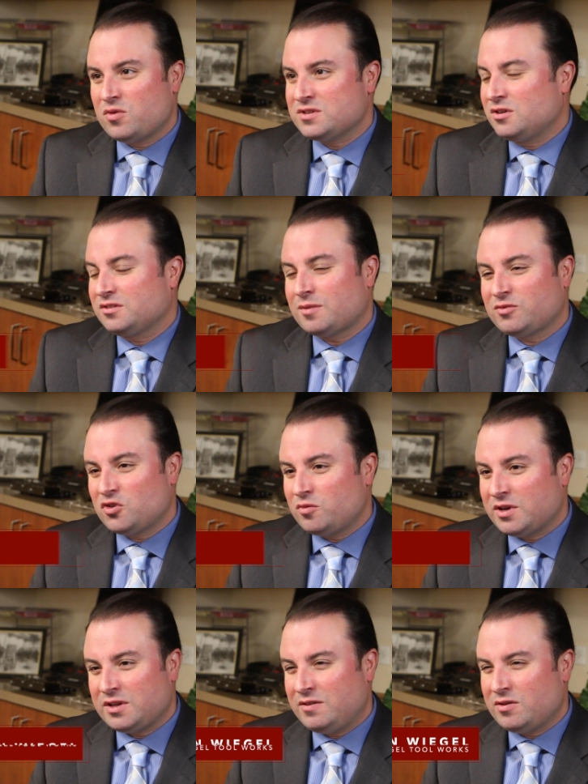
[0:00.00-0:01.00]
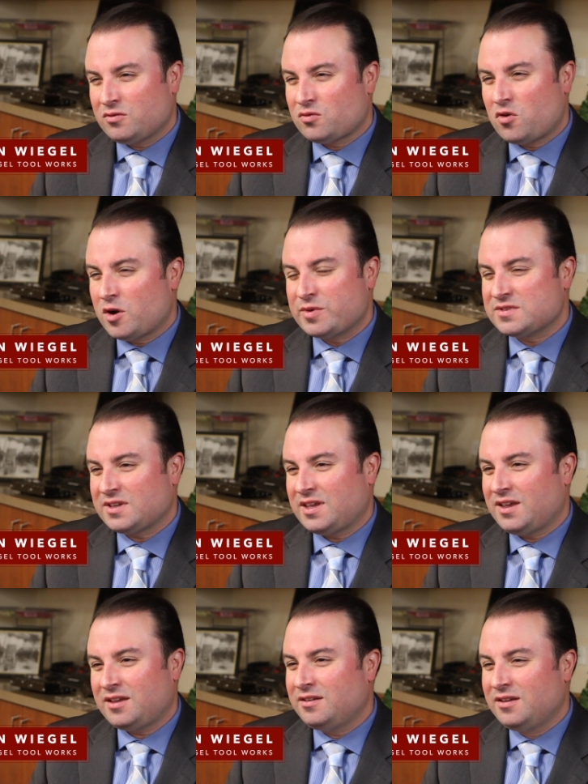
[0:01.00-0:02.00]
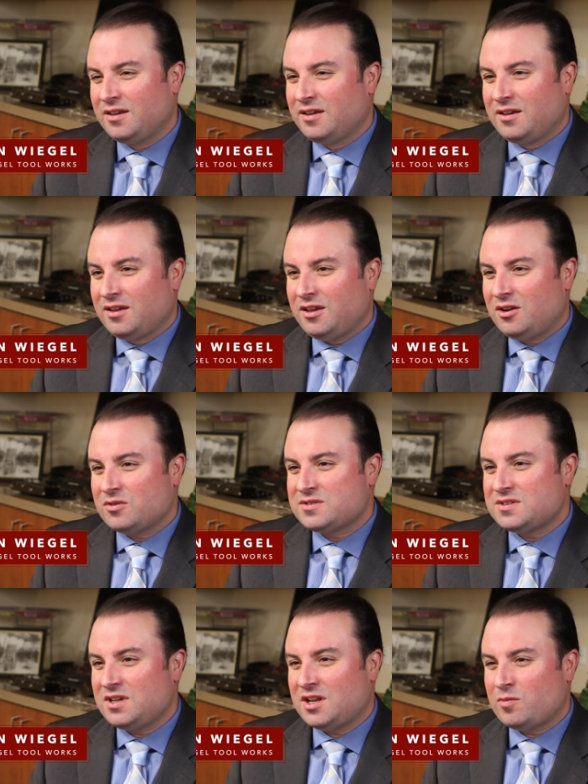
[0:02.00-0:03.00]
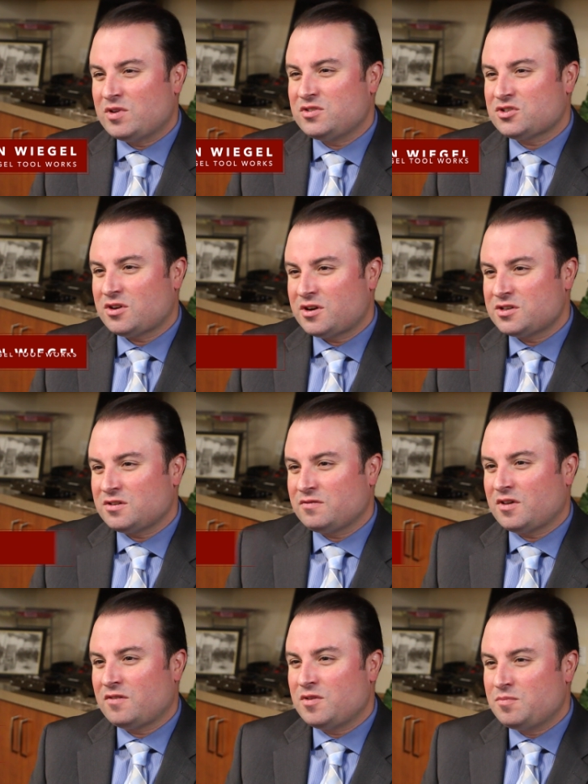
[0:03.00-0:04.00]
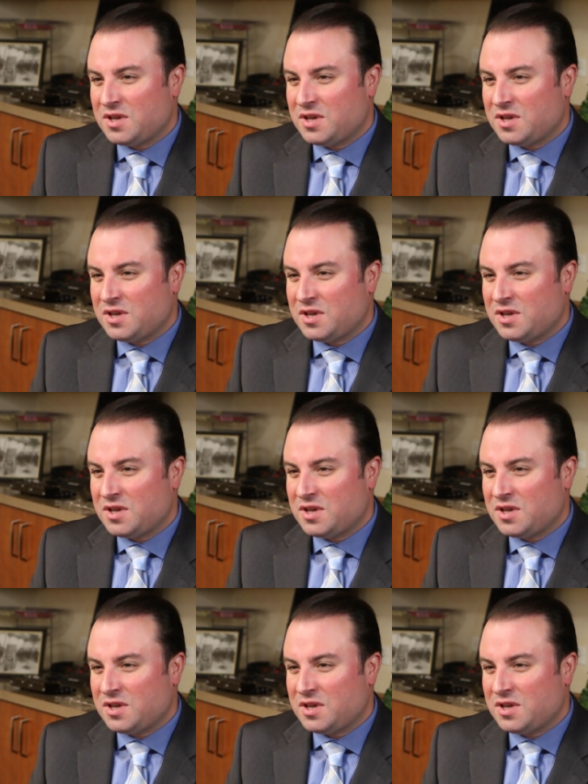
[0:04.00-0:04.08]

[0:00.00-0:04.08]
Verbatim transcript: always looked up to him, and even growing up as a kid, you know, seeing him in charge of the